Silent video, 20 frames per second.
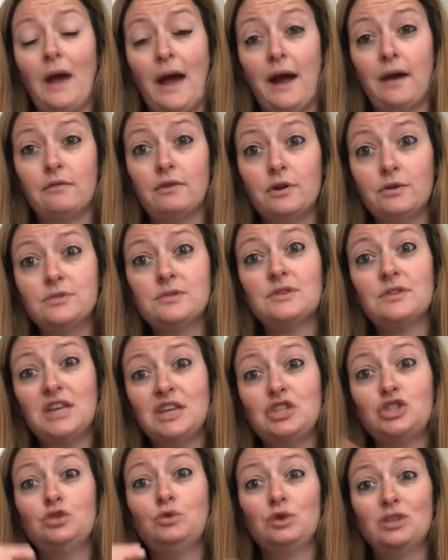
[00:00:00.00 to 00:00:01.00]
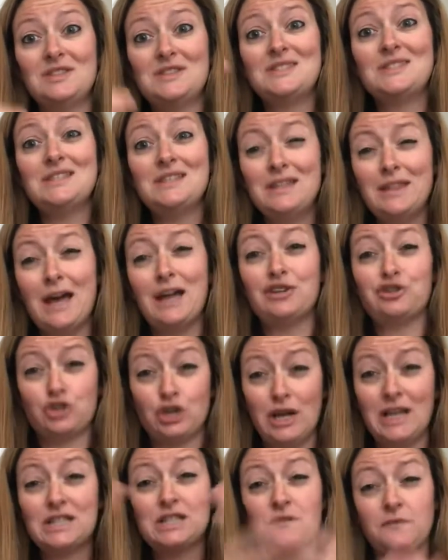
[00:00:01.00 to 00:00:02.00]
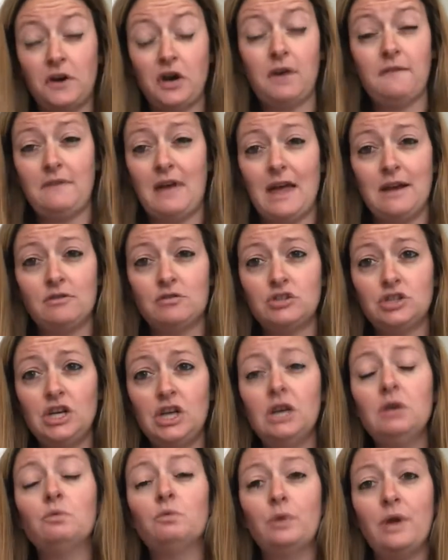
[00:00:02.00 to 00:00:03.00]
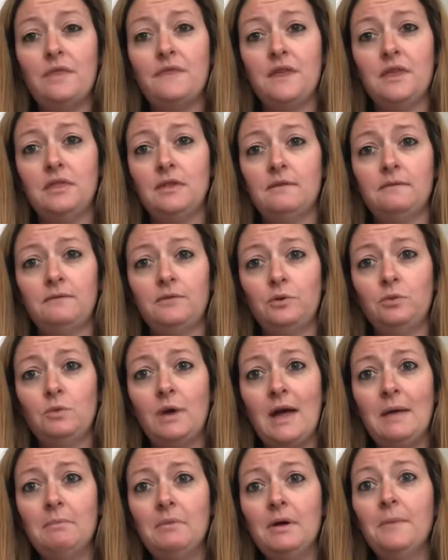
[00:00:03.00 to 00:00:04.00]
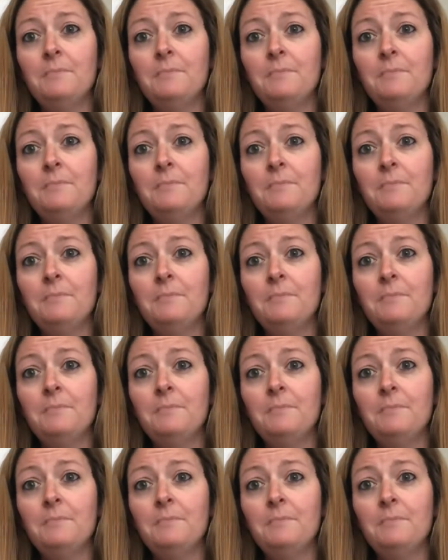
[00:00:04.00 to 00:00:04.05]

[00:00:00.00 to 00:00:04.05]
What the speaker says: arrows so that you could see that transfer of energy within the food web.